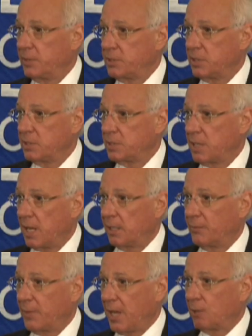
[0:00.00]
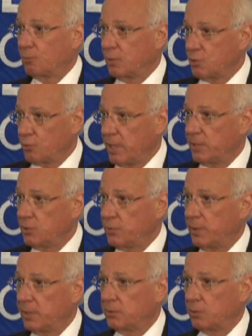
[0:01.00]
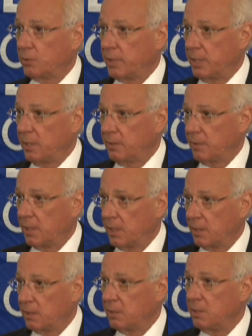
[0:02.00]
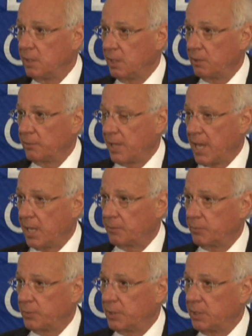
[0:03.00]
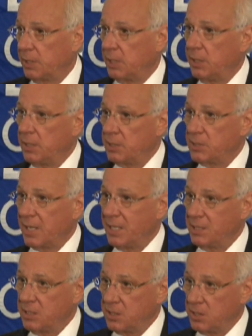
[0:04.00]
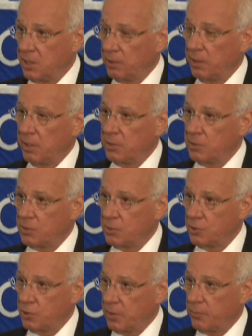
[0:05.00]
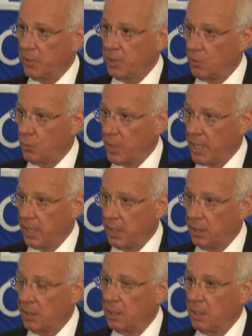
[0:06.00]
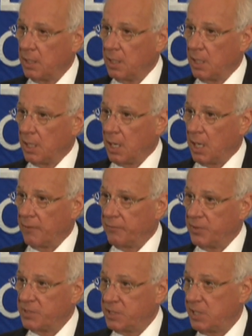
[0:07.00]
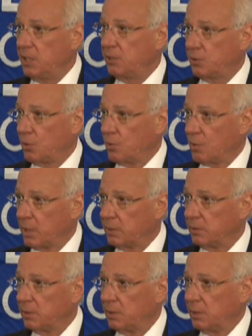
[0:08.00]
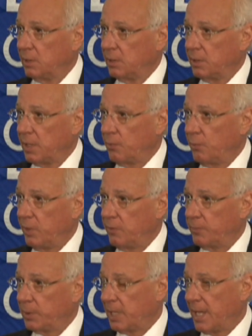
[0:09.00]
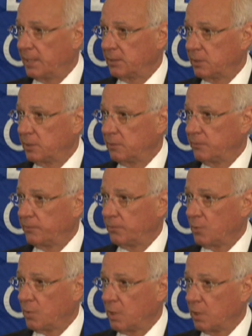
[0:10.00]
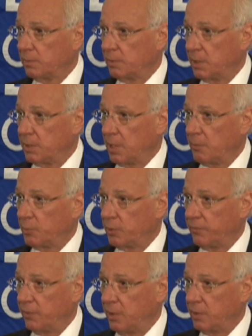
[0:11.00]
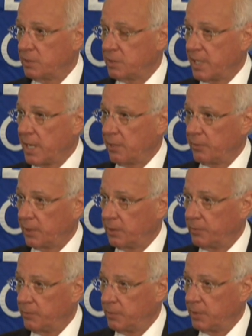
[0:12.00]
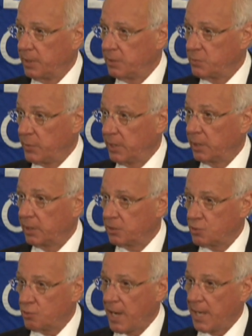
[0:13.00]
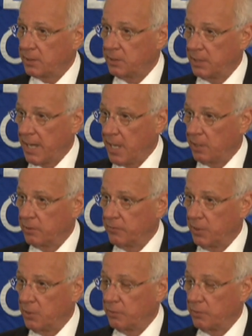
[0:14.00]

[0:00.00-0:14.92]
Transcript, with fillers: this is not about retrenchment or anything near that, but it is a serious chipping away of the seed corn that we have planted for a number of years now that, are, that is being extracted out of the